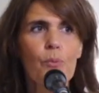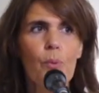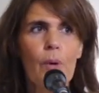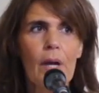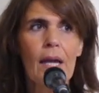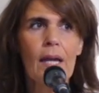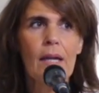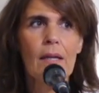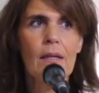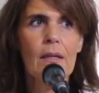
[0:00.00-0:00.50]

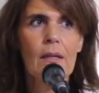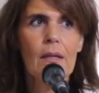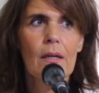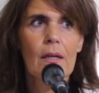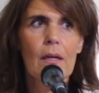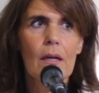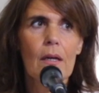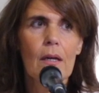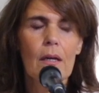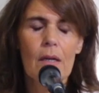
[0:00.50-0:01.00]
way
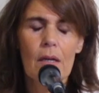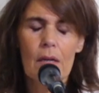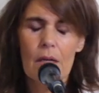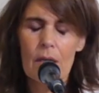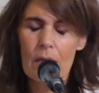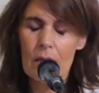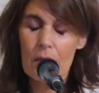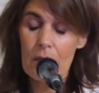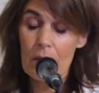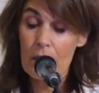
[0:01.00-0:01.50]

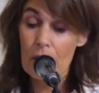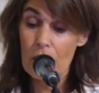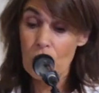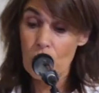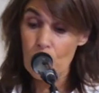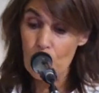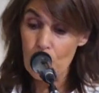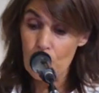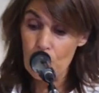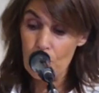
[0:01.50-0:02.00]

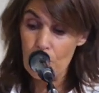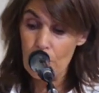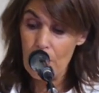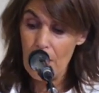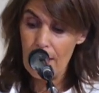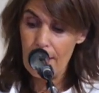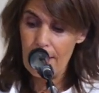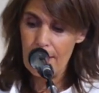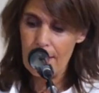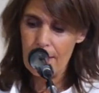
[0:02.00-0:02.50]
to